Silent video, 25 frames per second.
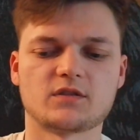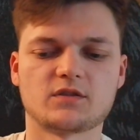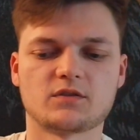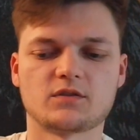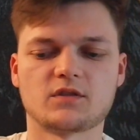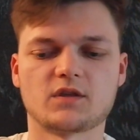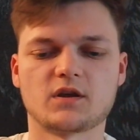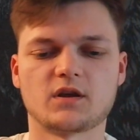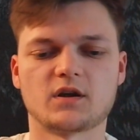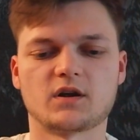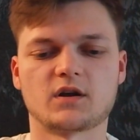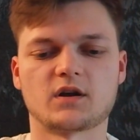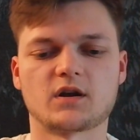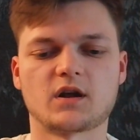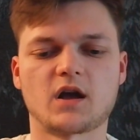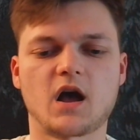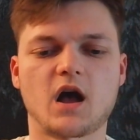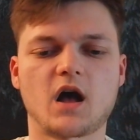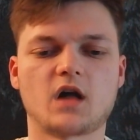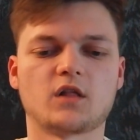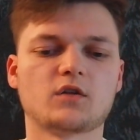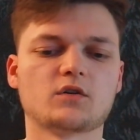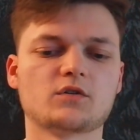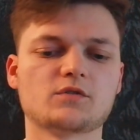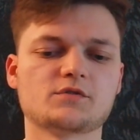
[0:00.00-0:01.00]
their
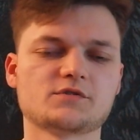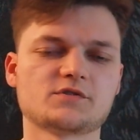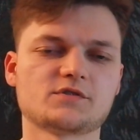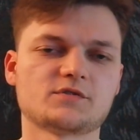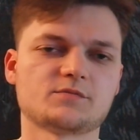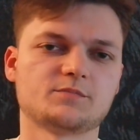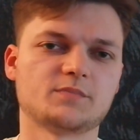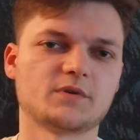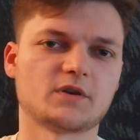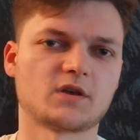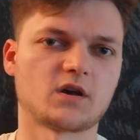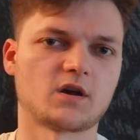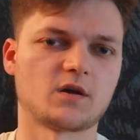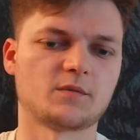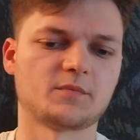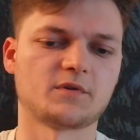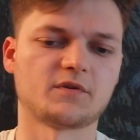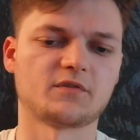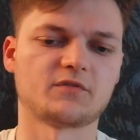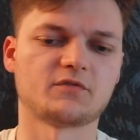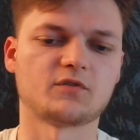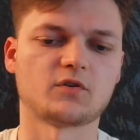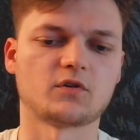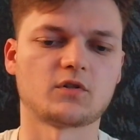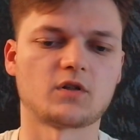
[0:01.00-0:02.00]
hollows become a
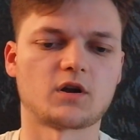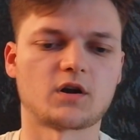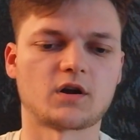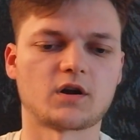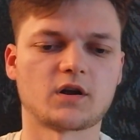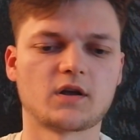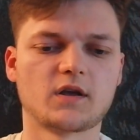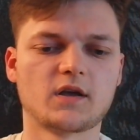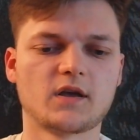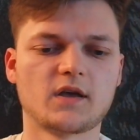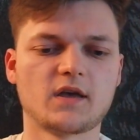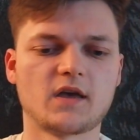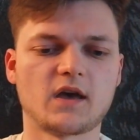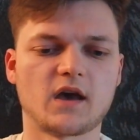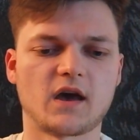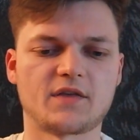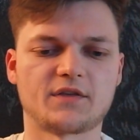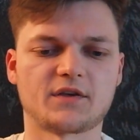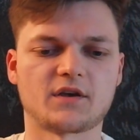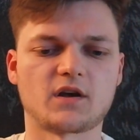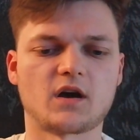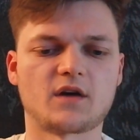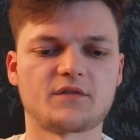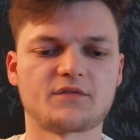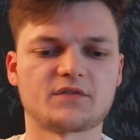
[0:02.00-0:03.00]
full art. I
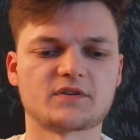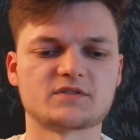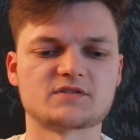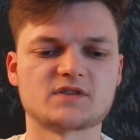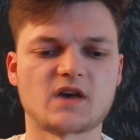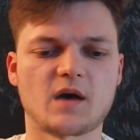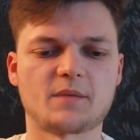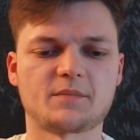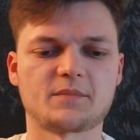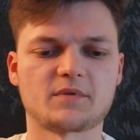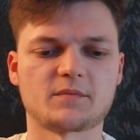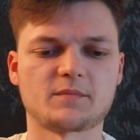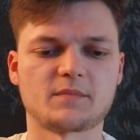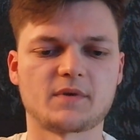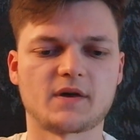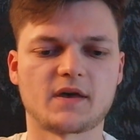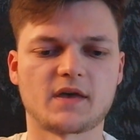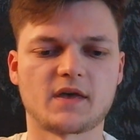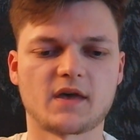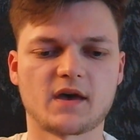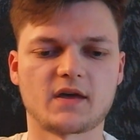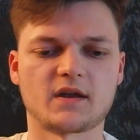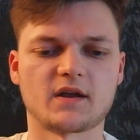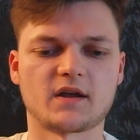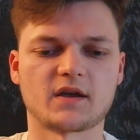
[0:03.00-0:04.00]
think off the top of my
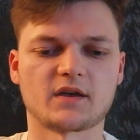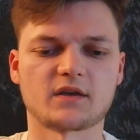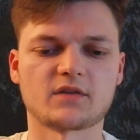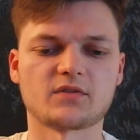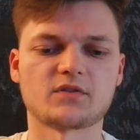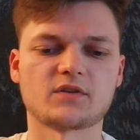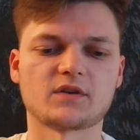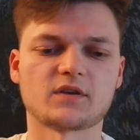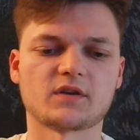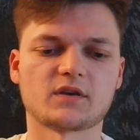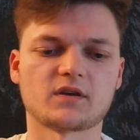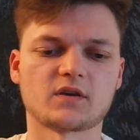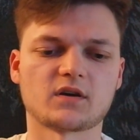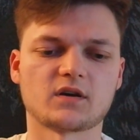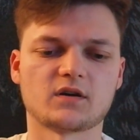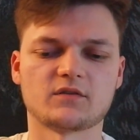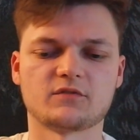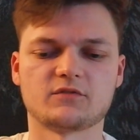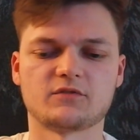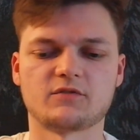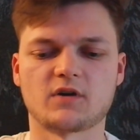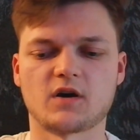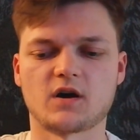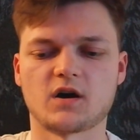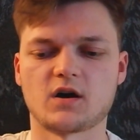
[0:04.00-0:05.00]
head, I can think
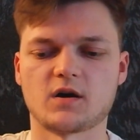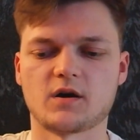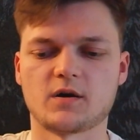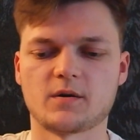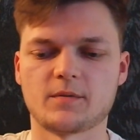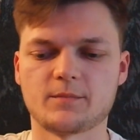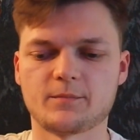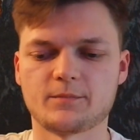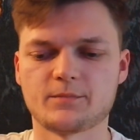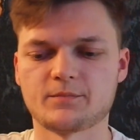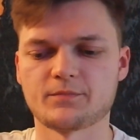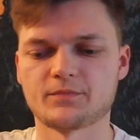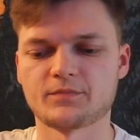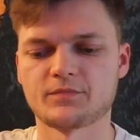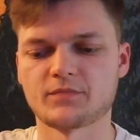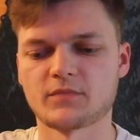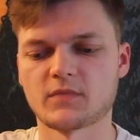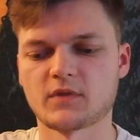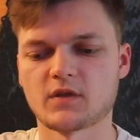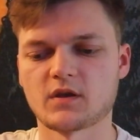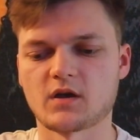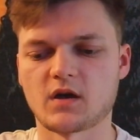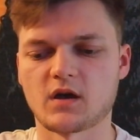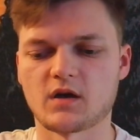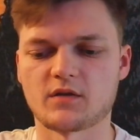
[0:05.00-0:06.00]
of
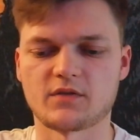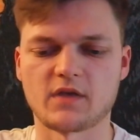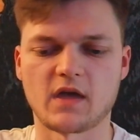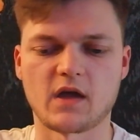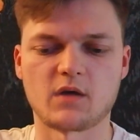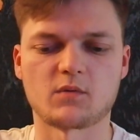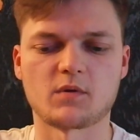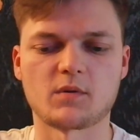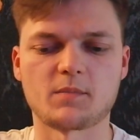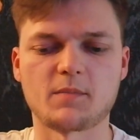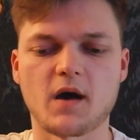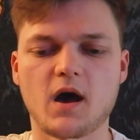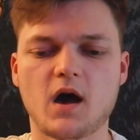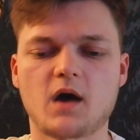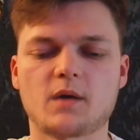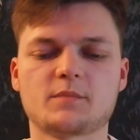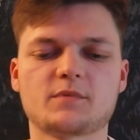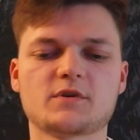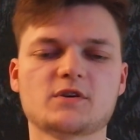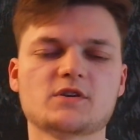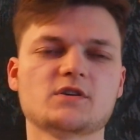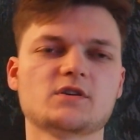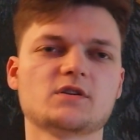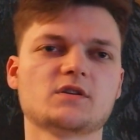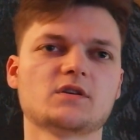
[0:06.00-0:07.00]
that
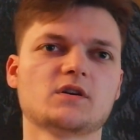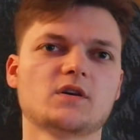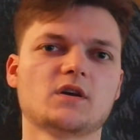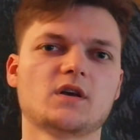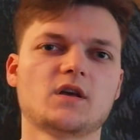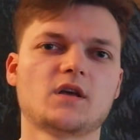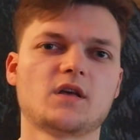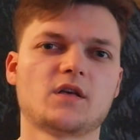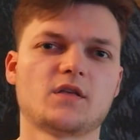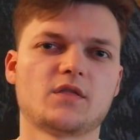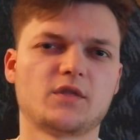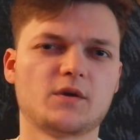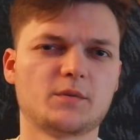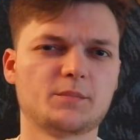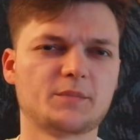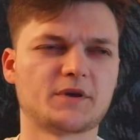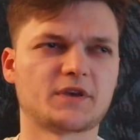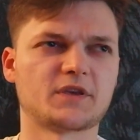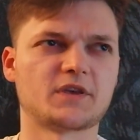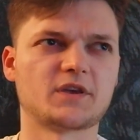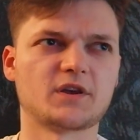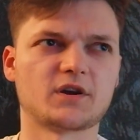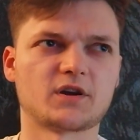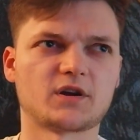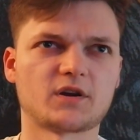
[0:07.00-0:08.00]
Ribombee, the
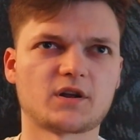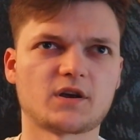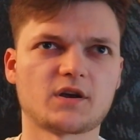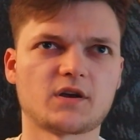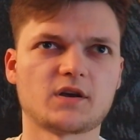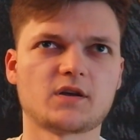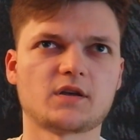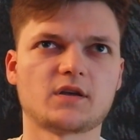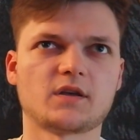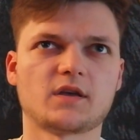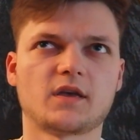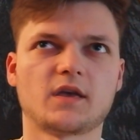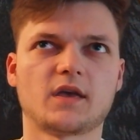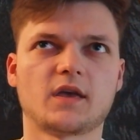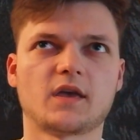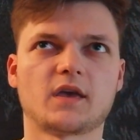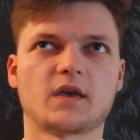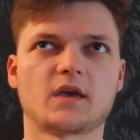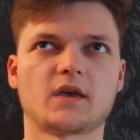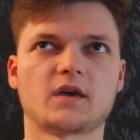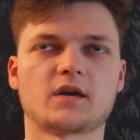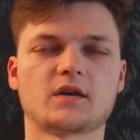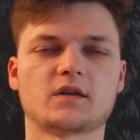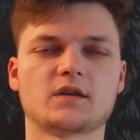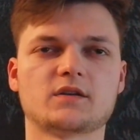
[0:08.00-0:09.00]
Magearna,
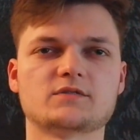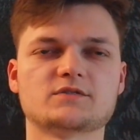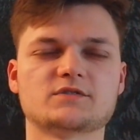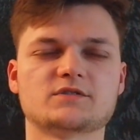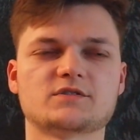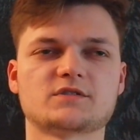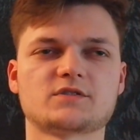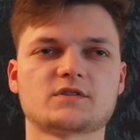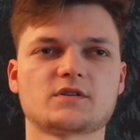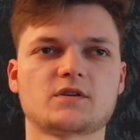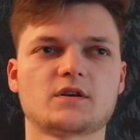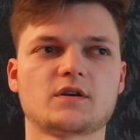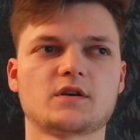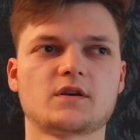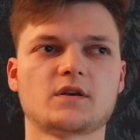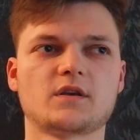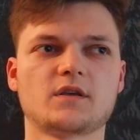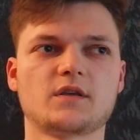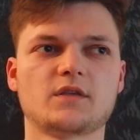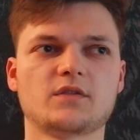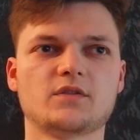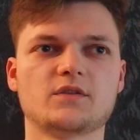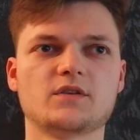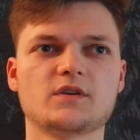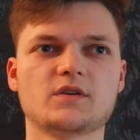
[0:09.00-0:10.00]
and
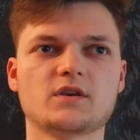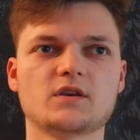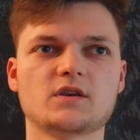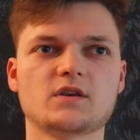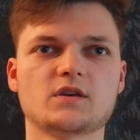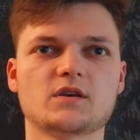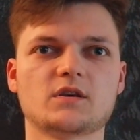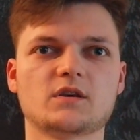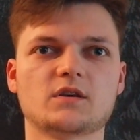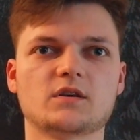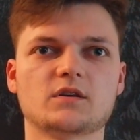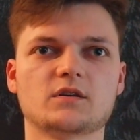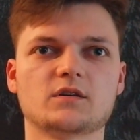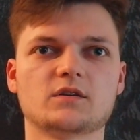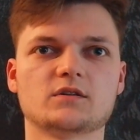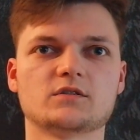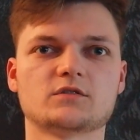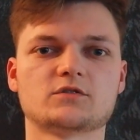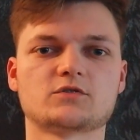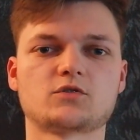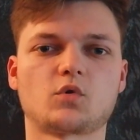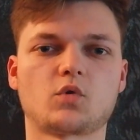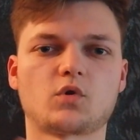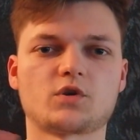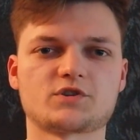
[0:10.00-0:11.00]
the
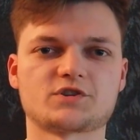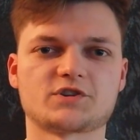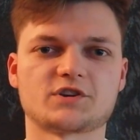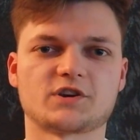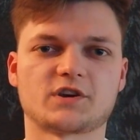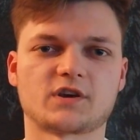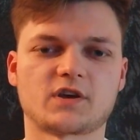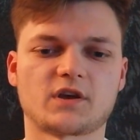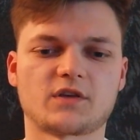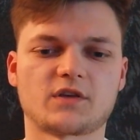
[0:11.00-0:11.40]
Torchic. I